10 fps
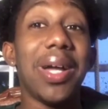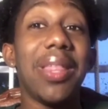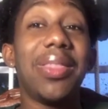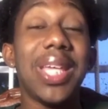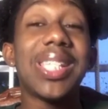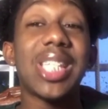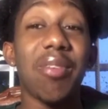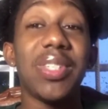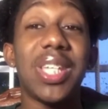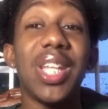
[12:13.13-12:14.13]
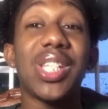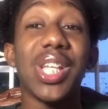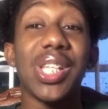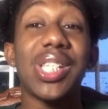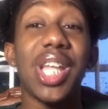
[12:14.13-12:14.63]
the 17
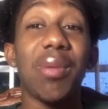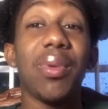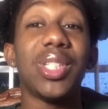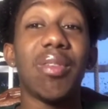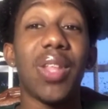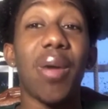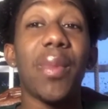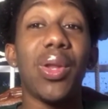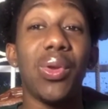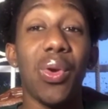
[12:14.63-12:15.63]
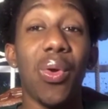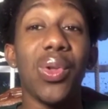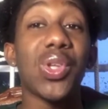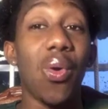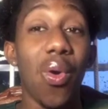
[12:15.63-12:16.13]
Sustainable Development
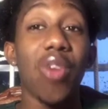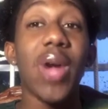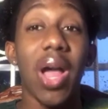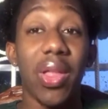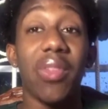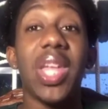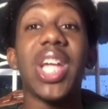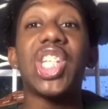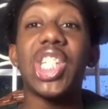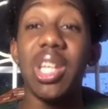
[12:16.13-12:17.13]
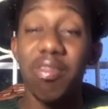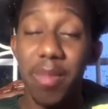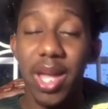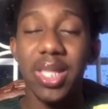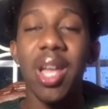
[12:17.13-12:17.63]
Goals, or rather the
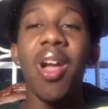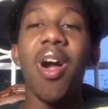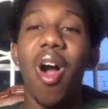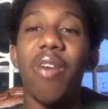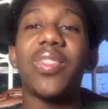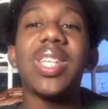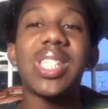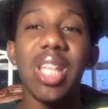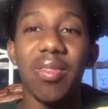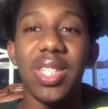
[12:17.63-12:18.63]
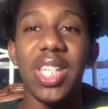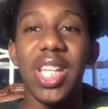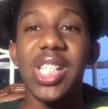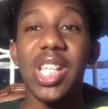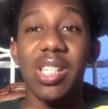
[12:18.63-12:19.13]
achievement of these
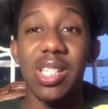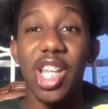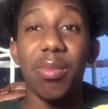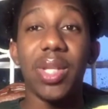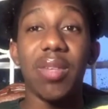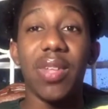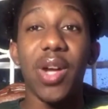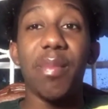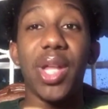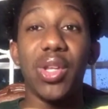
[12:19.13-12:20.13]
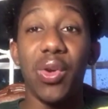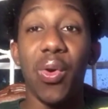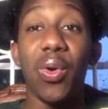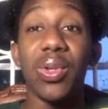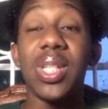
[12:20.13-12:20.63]
17 Sustainable Development
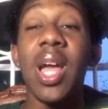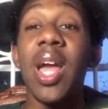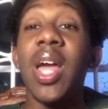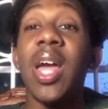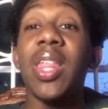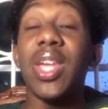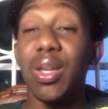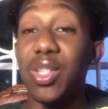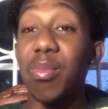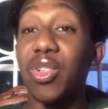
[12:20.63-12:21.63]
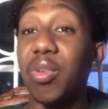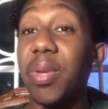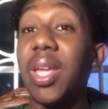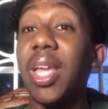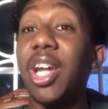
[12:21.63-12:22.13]
Goals. Thank you so much for
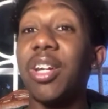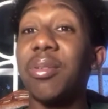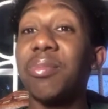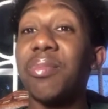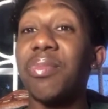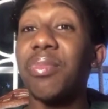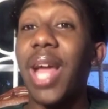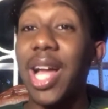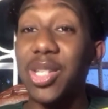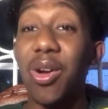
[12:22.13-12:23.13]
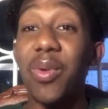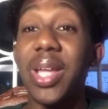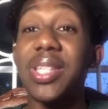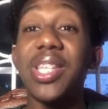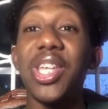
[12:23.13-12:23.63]
being here. As
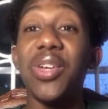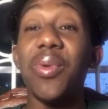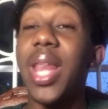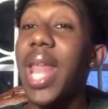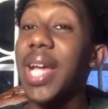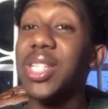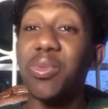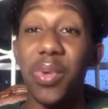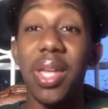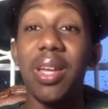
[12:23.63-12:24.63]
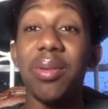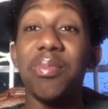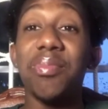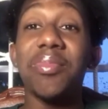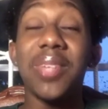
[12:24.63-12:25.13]
always, see you next week.
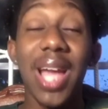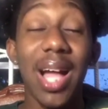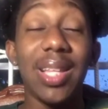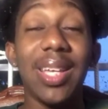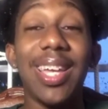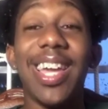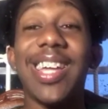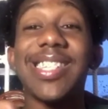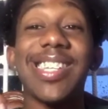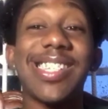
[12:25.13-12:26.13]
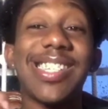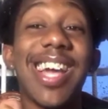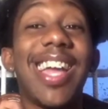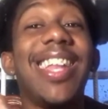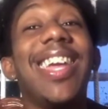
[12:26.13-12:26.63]
Callie is
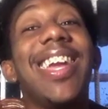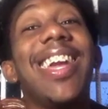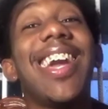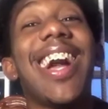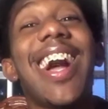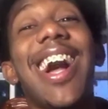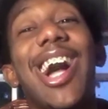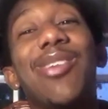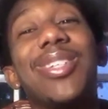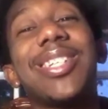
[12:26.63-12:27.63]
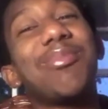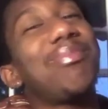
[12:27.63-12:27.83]
signing out.